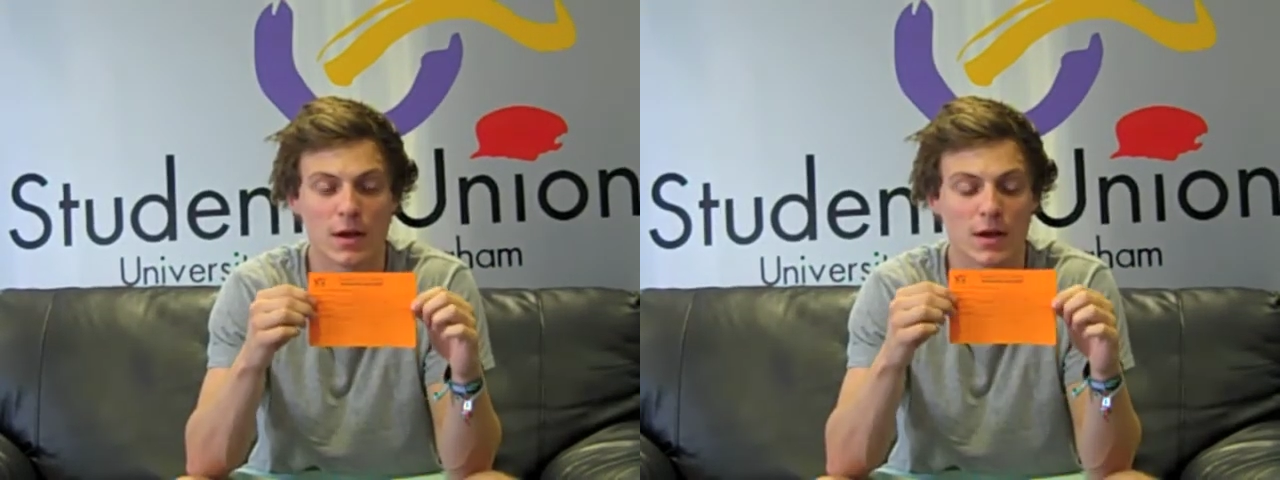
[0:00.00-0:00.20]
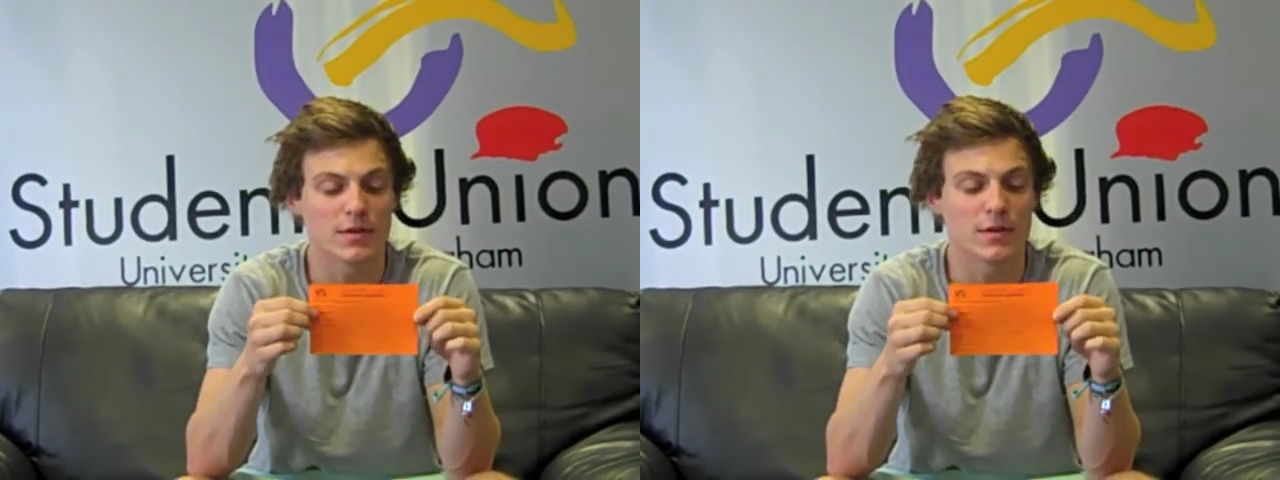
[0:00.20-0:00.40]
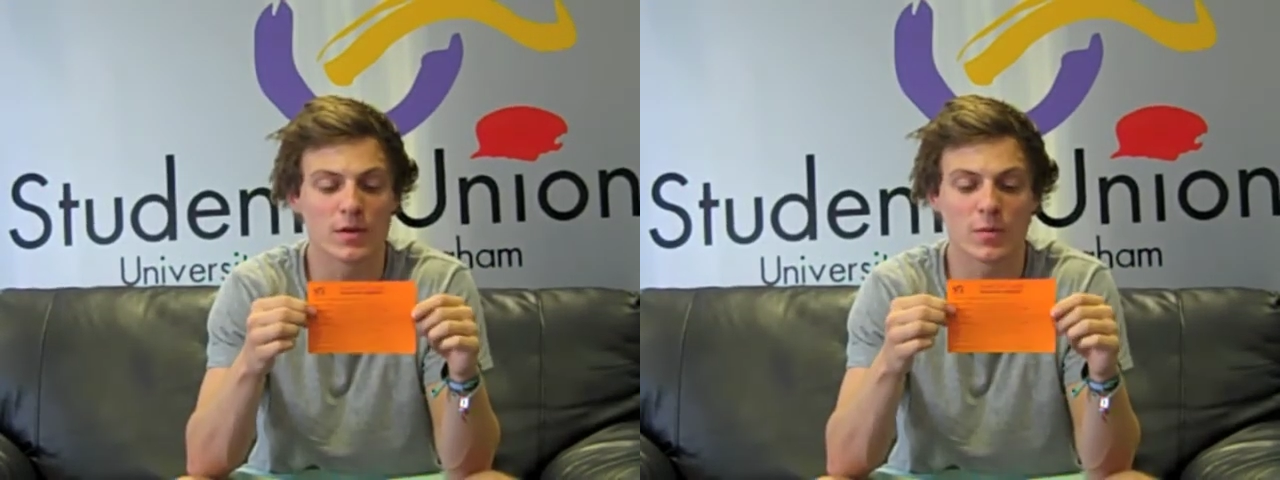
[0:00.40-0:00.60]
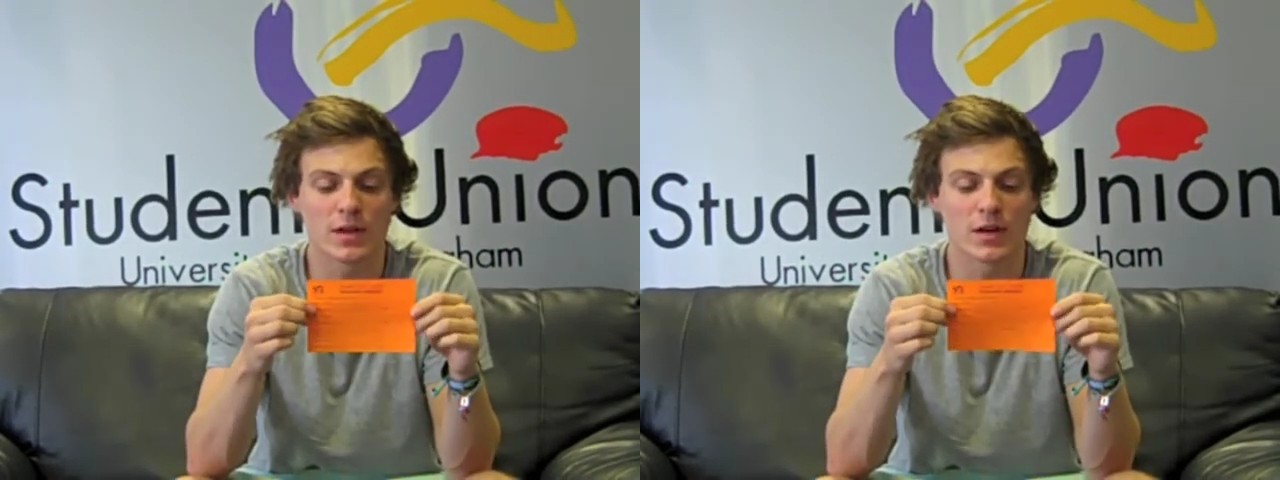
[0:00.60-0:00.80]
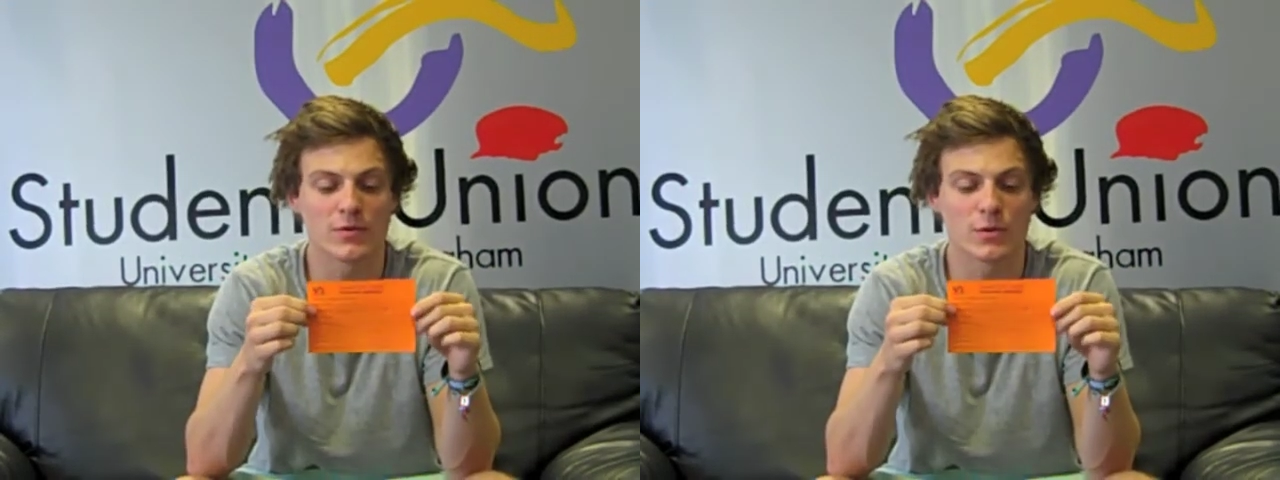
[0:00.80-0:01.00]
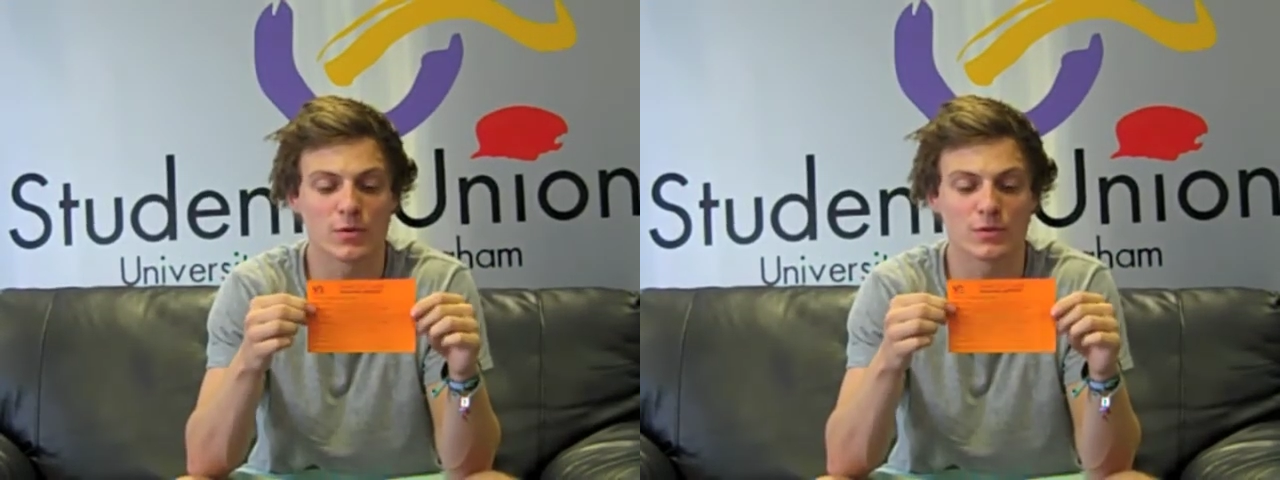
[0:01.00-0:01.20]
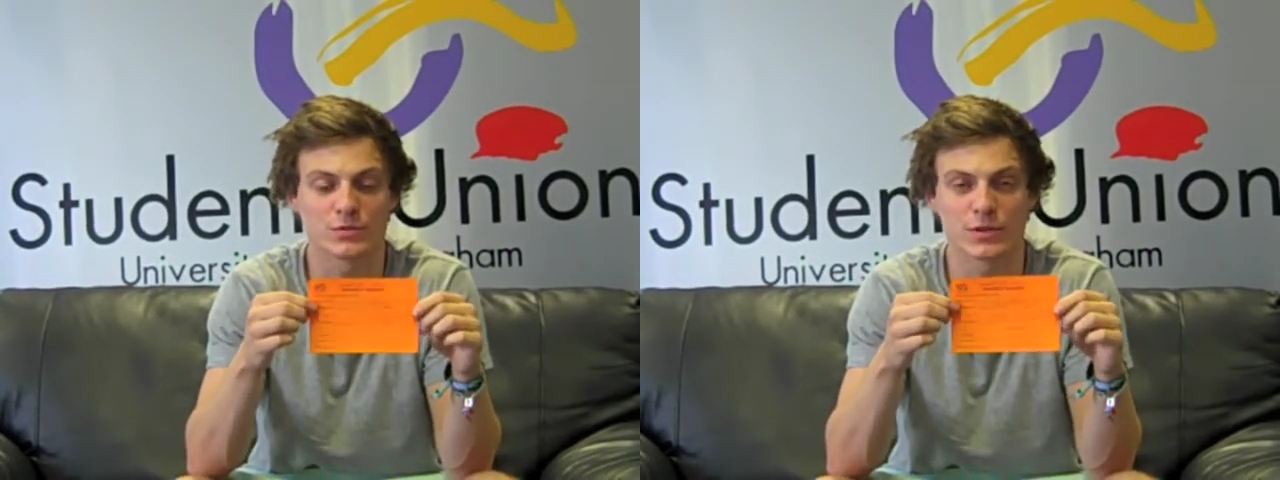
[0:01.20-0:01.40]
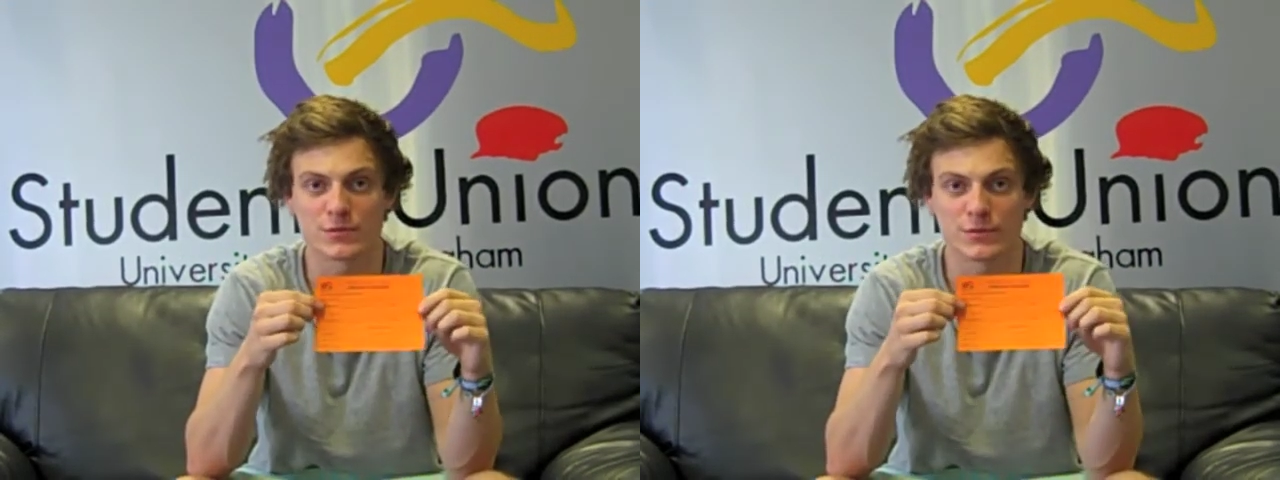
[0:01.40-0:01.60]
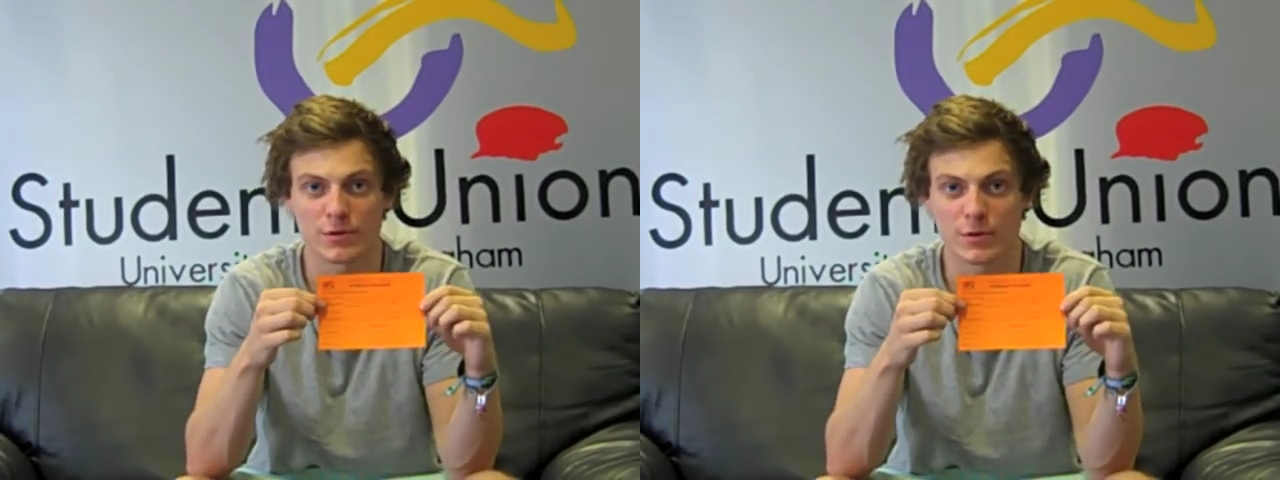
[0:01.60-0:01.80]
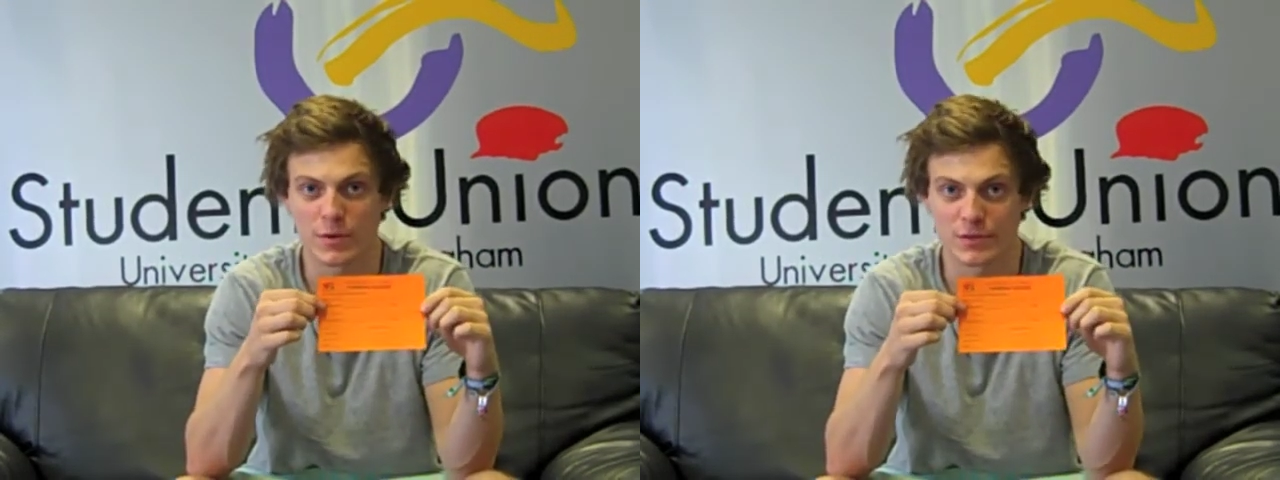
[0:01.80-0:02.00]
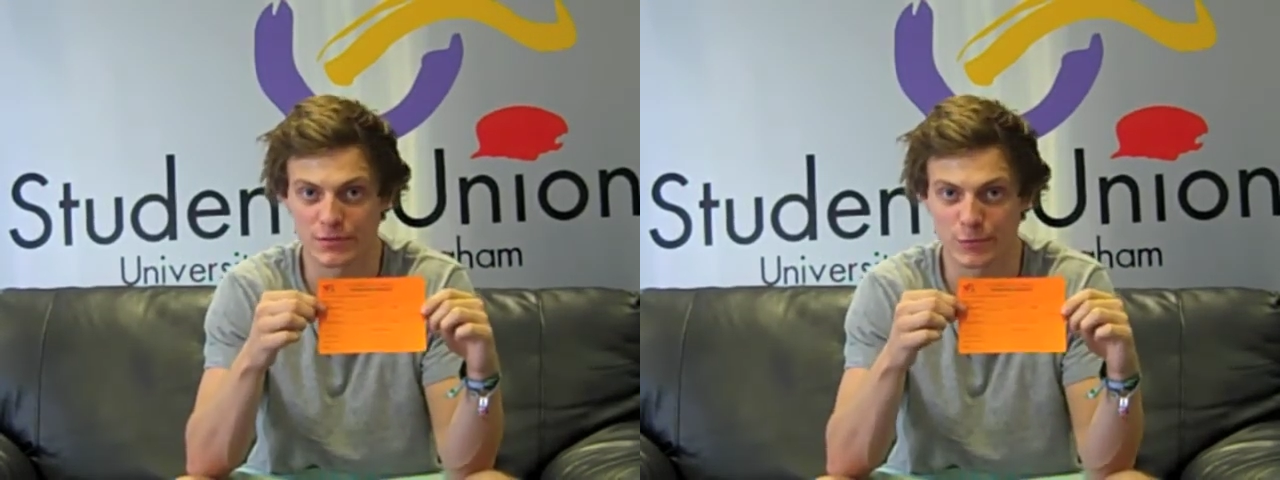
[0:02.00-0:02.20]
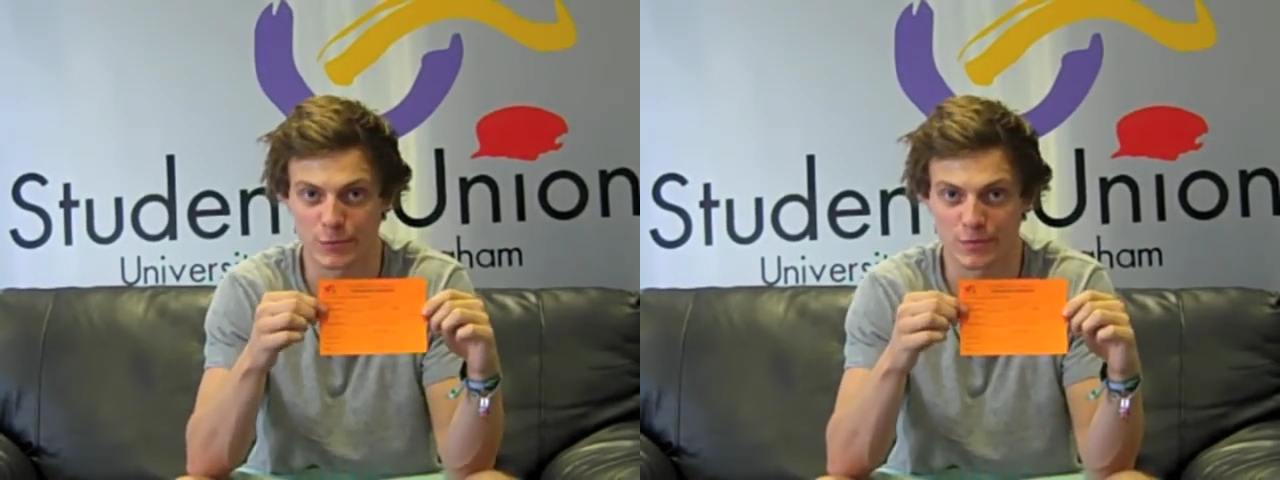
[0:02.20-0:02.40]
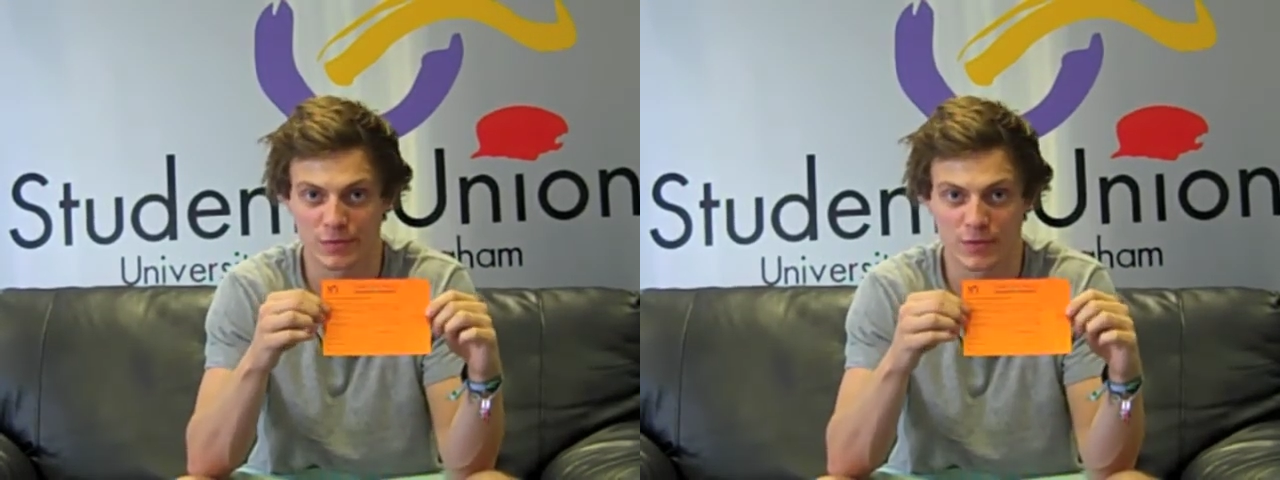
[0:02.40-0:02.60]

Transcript: And here we have your transfer request form.